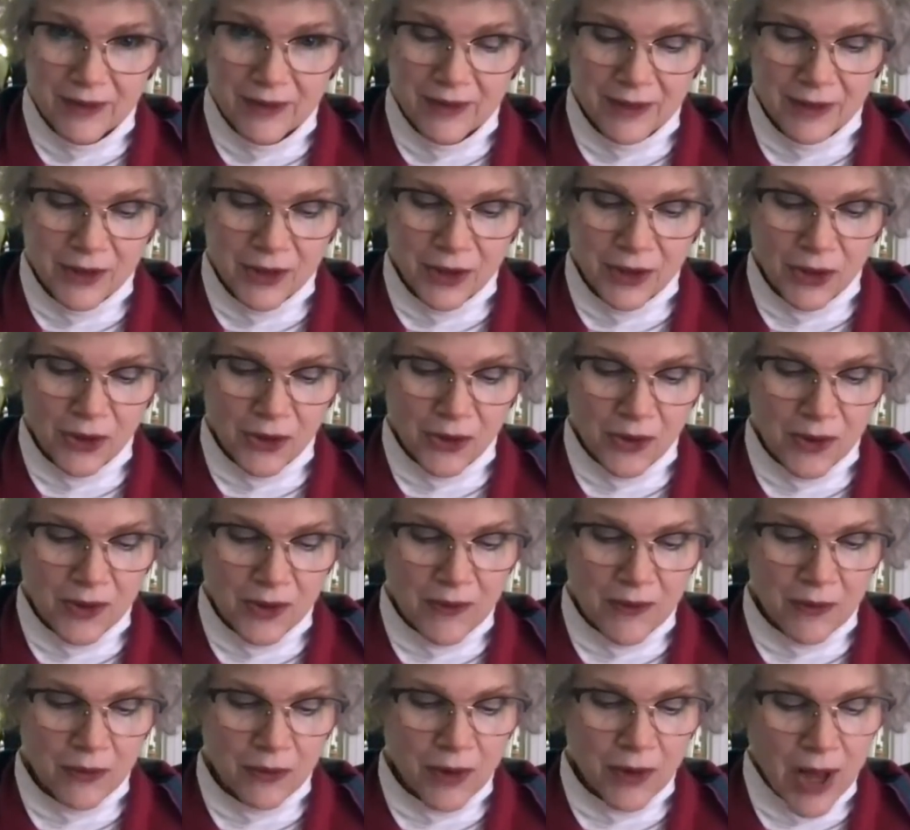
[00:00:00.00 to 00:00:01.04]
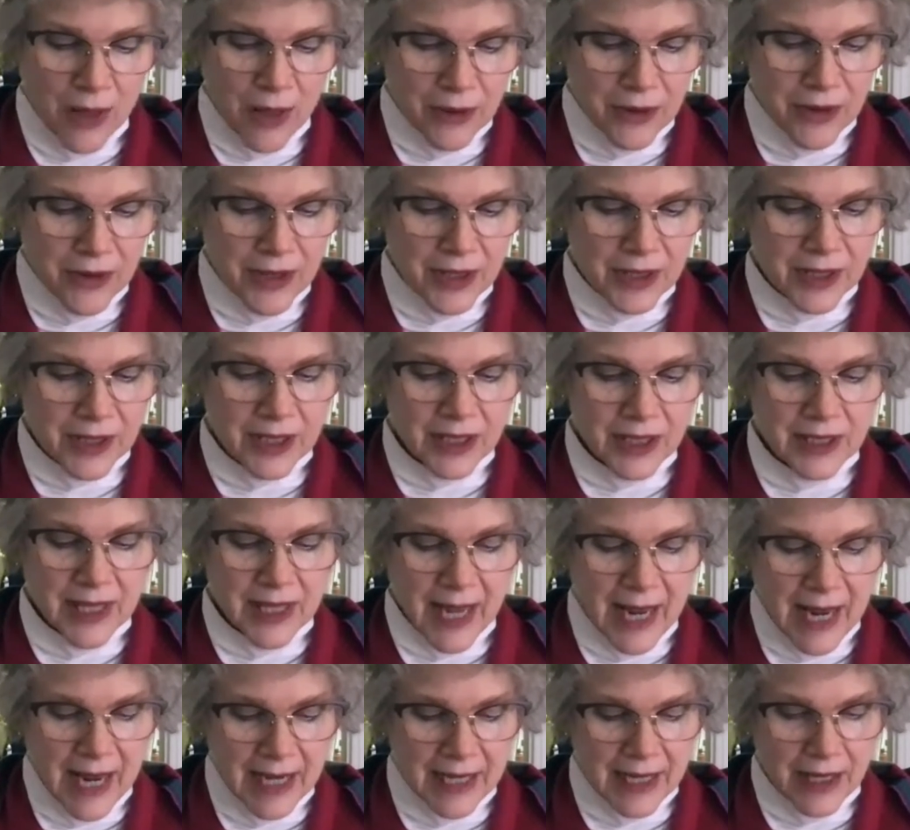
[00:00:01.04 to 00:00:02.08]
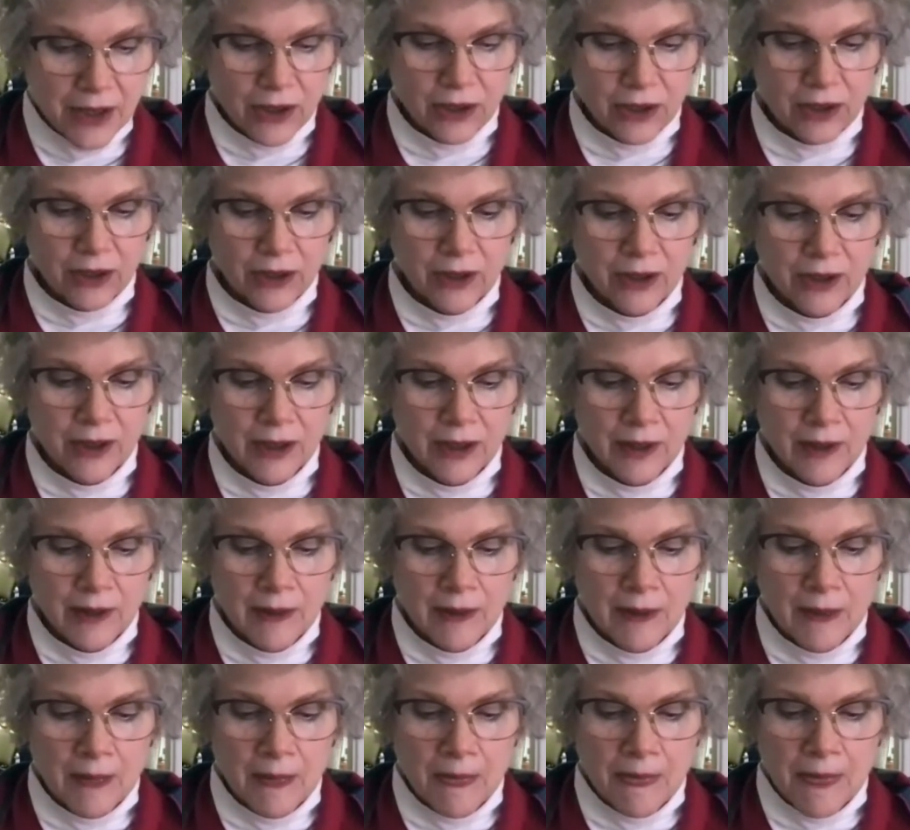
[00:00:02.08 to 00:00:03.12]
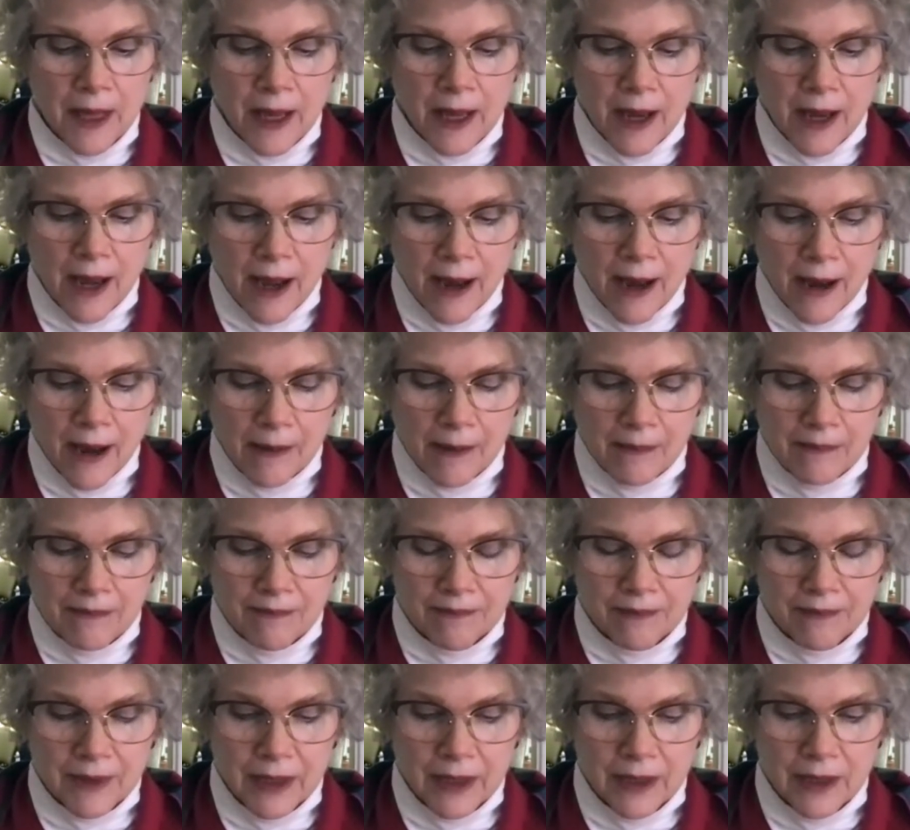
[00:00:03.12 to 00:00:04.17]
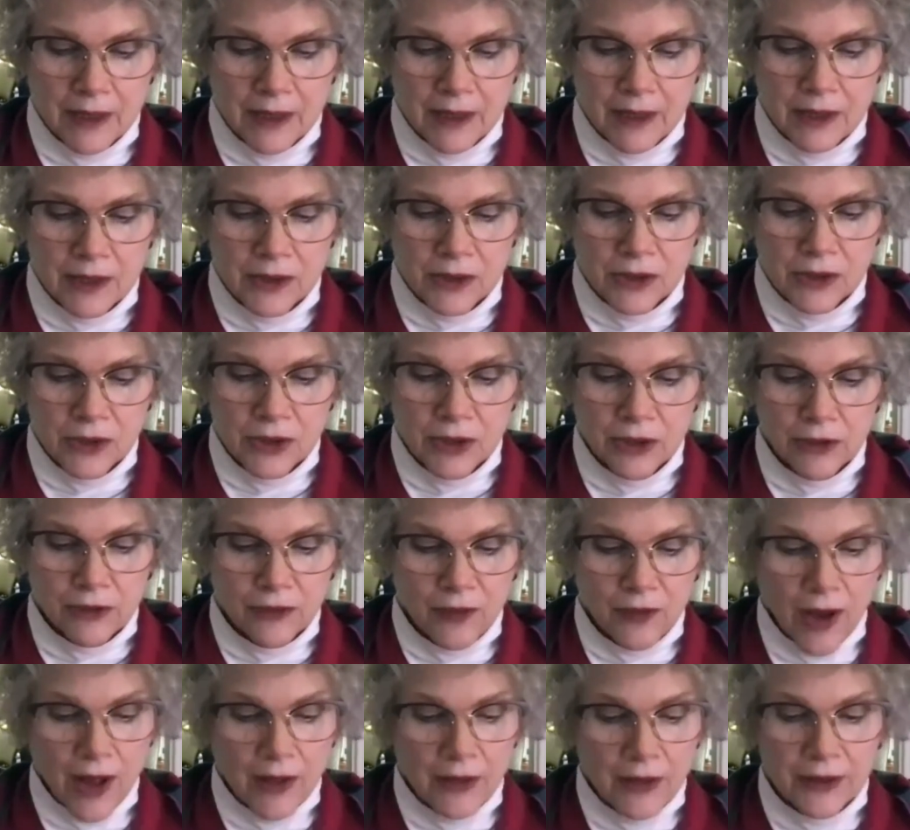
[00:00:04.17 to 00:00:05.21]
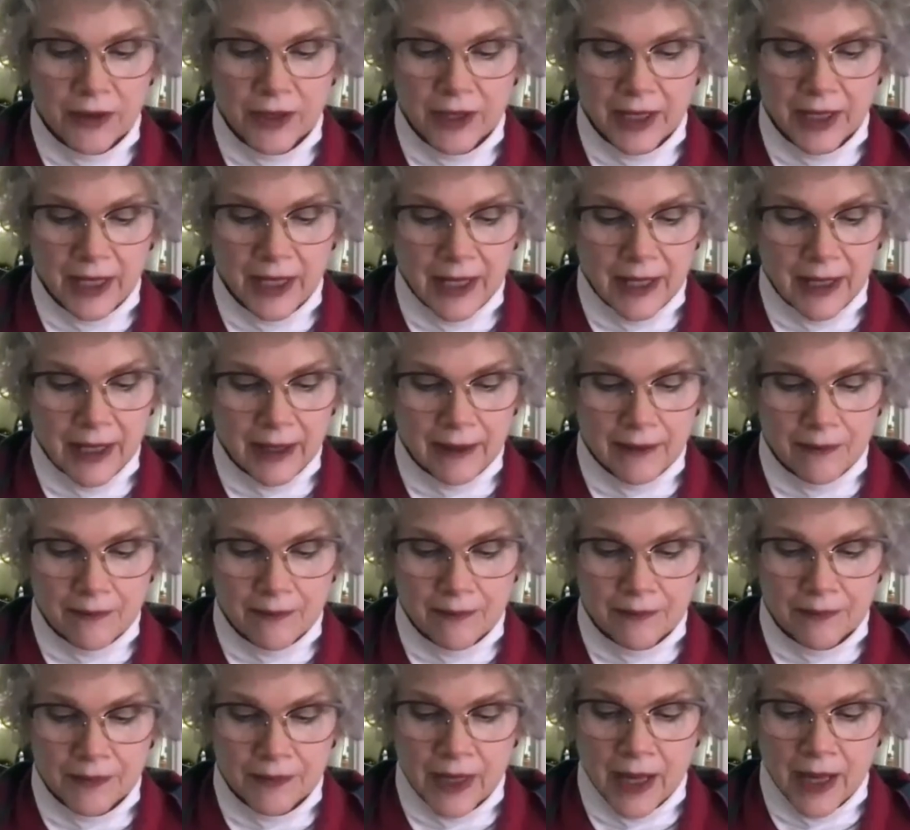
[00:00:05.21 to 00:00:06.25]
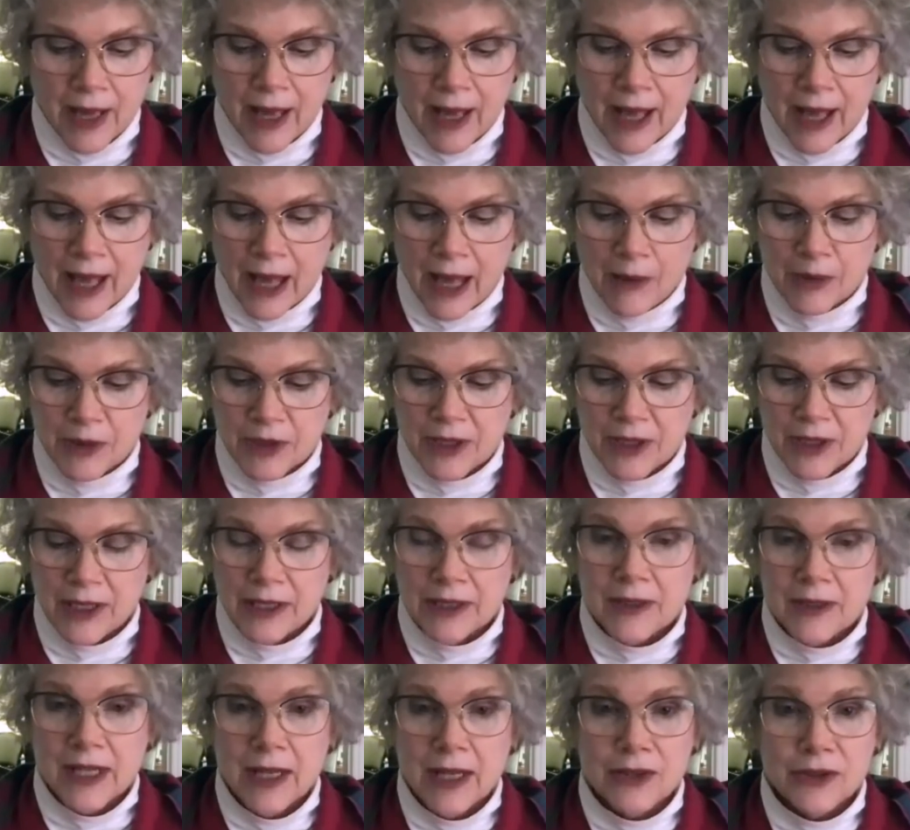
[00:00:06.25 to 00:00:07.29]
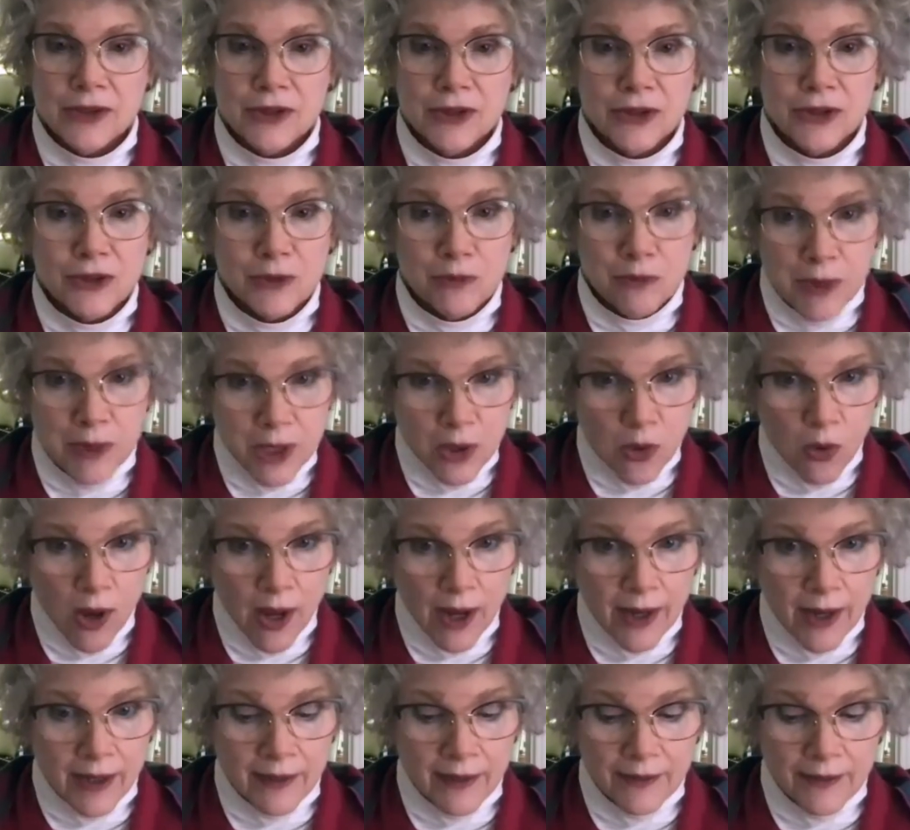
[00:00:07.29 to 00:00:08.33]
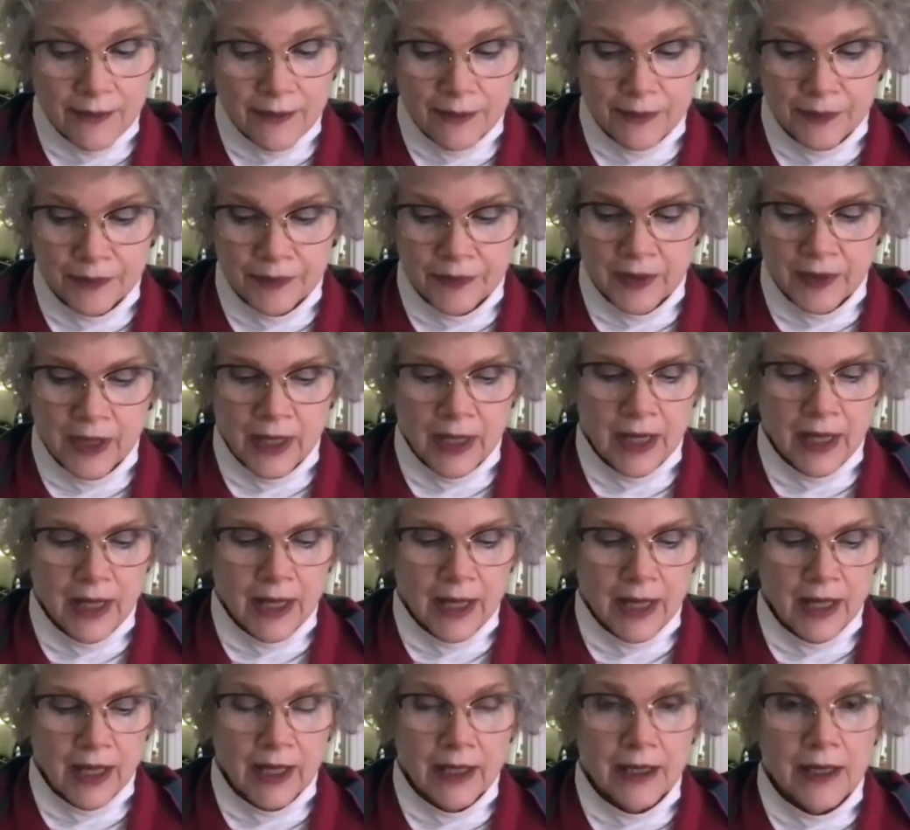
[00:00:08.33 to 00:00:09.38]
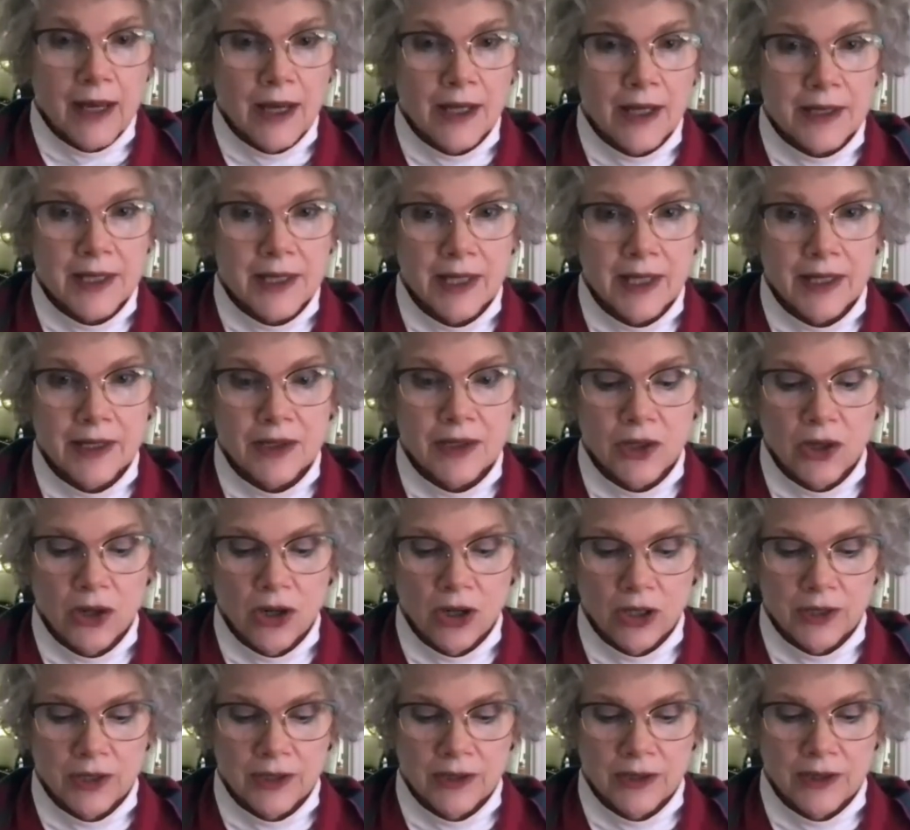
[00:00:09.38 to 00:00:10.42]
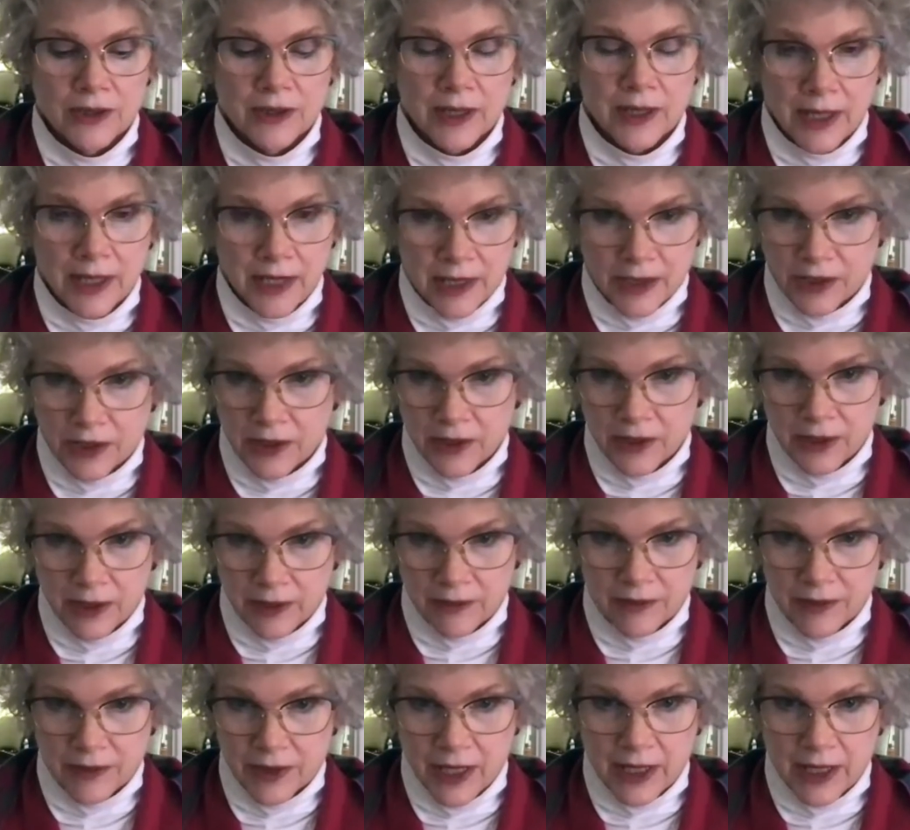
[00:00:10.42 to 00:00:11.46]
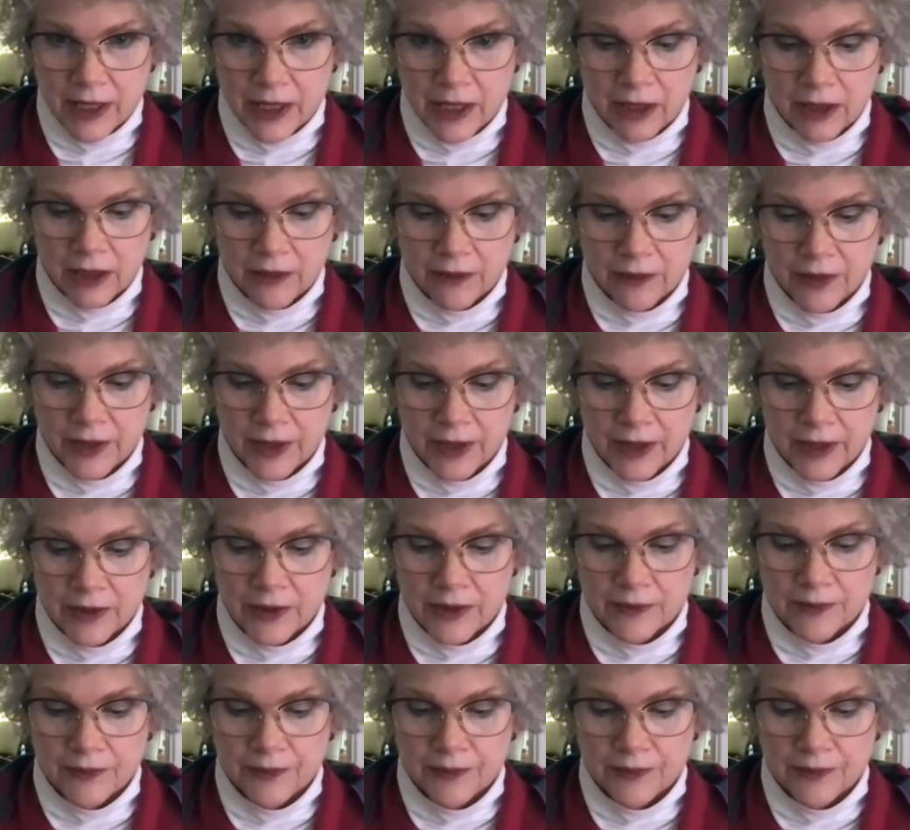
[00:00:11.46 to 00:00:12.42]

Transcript: than taking her to their father, the king, Absalom tells her to be quiet and not take it to heart, and that he's going to take care of things.